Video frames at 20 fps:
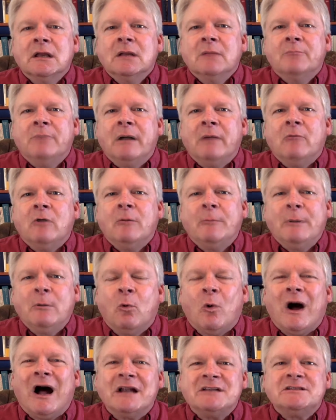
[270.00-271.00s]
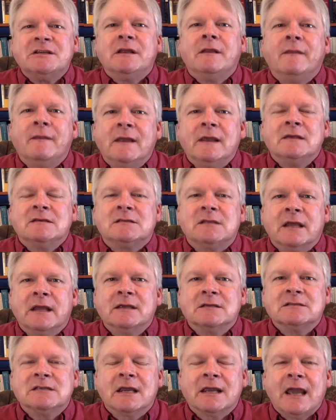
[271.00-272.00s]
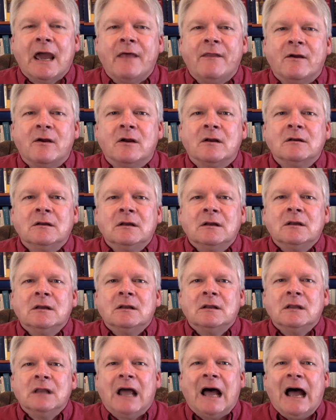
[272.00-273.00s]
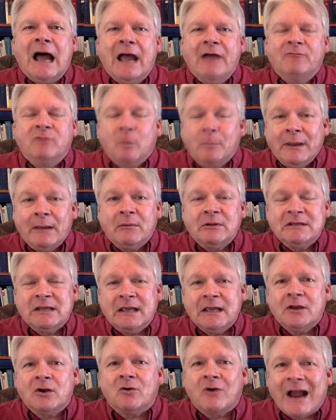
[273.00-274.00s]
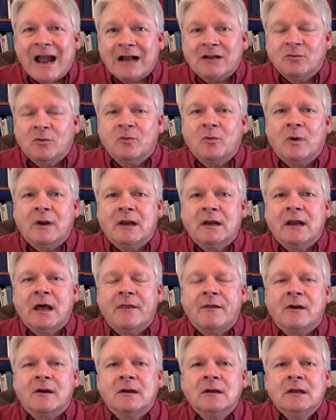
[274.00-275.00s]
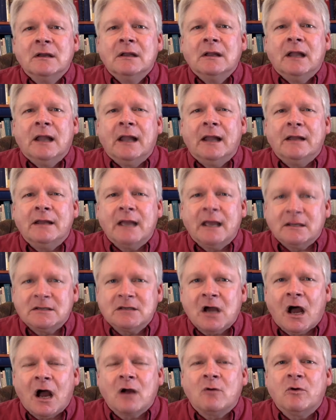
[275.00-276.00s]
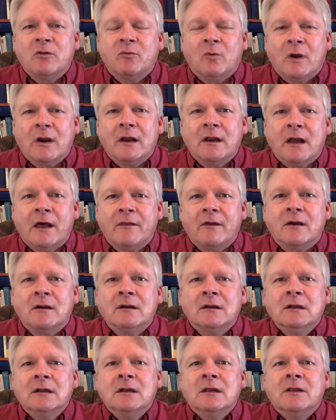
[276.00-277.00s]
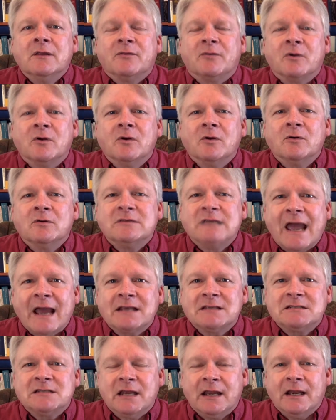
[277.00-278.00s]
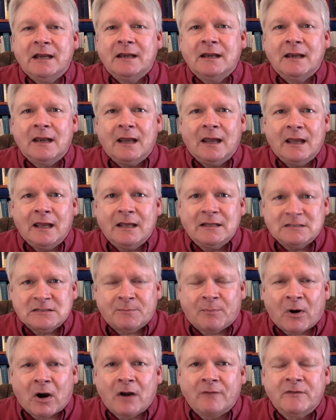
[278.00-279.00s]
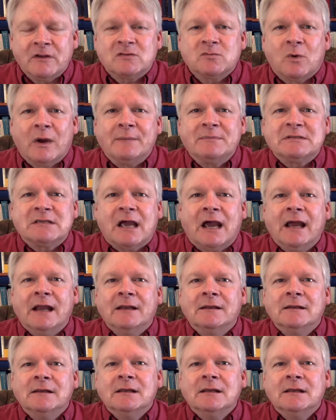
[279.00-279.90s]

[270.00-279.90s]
But we'll be watching these things together live. We'll be able to interact with one another and talk with one another through texting. It's part of this website.